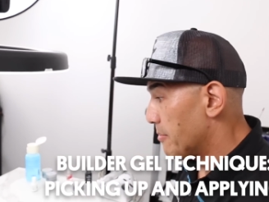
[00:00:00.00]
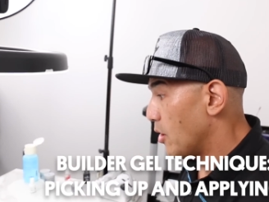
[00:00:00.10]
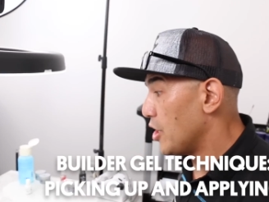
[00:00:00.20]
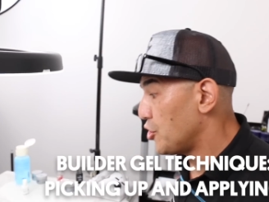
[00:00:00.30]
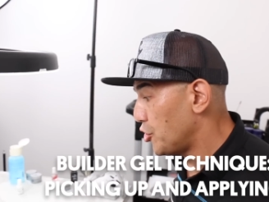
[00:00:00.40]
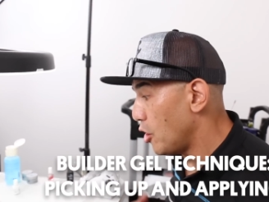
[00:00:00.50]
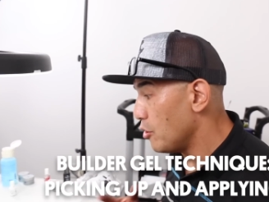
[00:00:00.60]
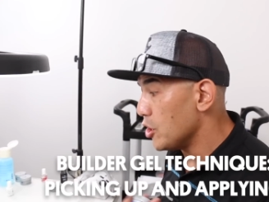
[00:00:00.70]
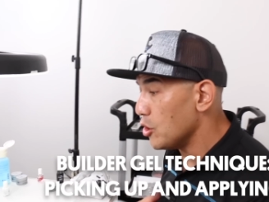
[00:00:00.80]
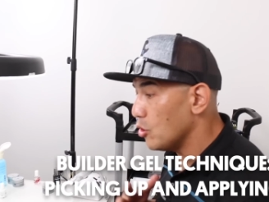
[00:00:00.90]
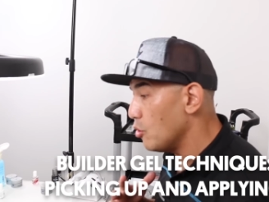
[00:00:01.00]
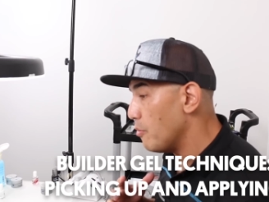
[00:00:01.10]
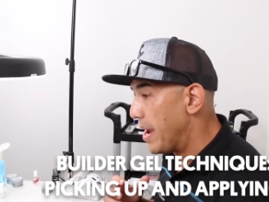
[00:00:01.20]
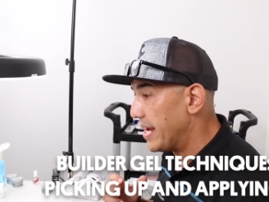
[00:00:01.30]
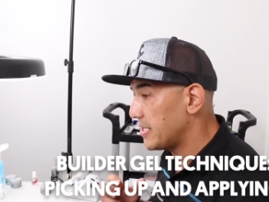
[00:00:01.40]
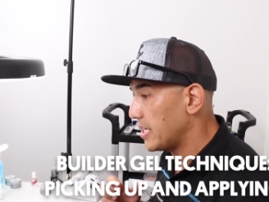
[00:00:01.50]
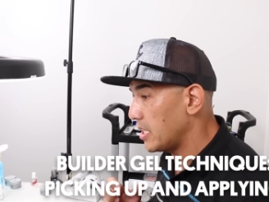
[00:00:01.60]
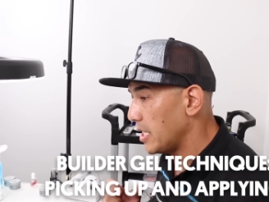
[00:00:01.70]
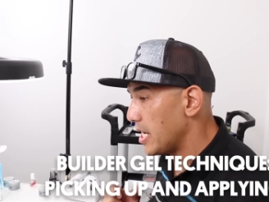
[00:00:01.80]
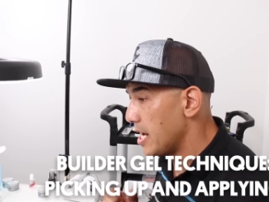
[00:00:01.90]
I'm going to show you
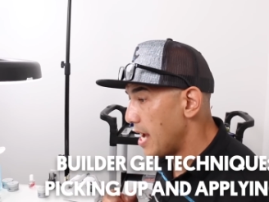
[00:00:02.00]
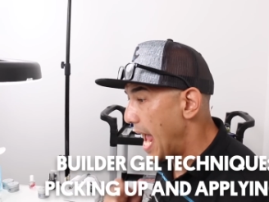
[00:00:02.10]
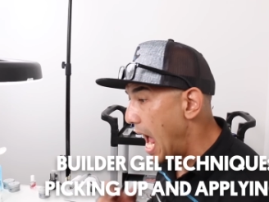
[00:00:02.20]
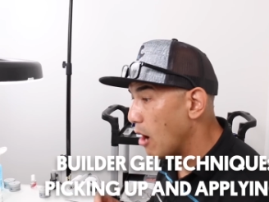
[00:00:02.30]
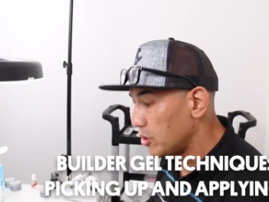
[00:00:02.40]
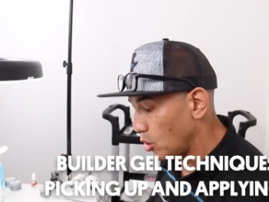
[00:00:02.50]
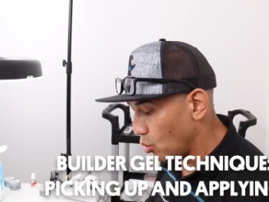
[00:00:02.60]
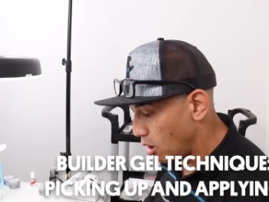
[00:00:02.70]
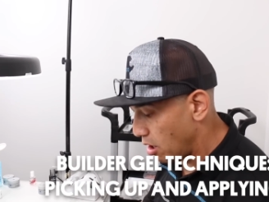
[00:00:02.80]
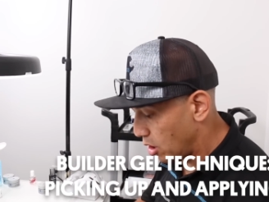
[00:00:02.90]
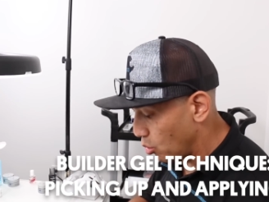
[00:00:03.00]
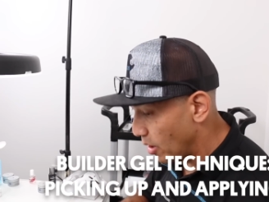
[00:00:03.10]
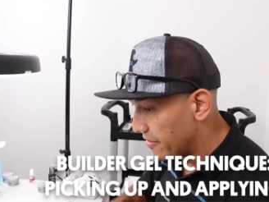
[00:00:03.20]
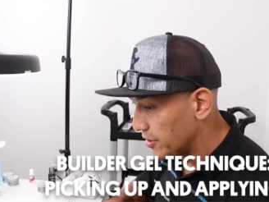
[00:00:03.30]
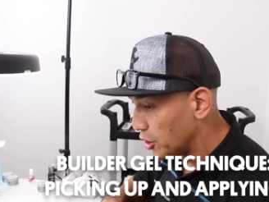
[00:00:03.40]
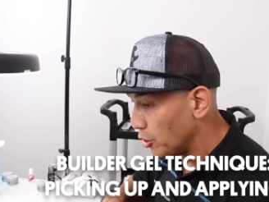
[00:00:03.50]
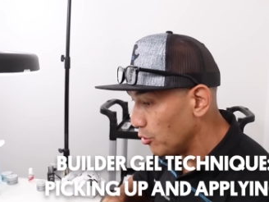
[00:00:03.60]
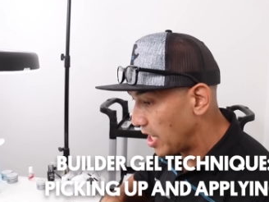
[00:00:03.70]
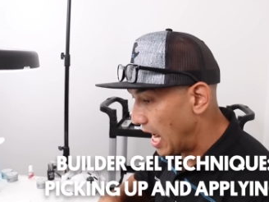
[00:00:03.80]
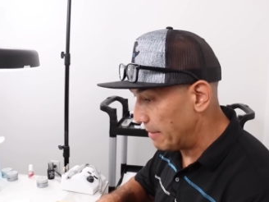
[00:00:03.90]
basically how to work with
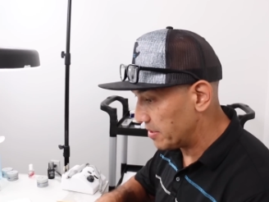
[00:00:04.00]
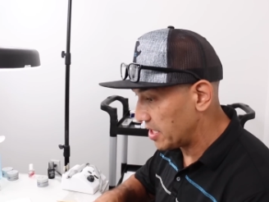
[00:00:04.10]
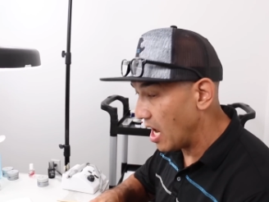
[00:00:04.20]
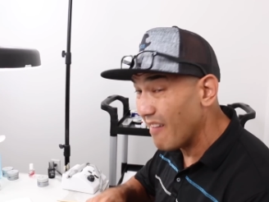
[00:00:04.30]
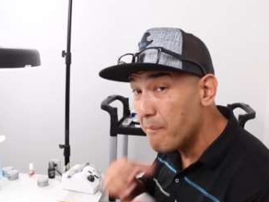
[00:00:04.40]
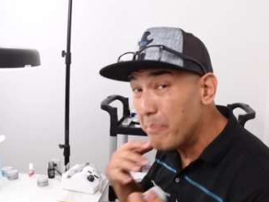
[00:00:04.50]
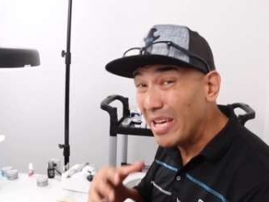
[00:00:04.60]
two types of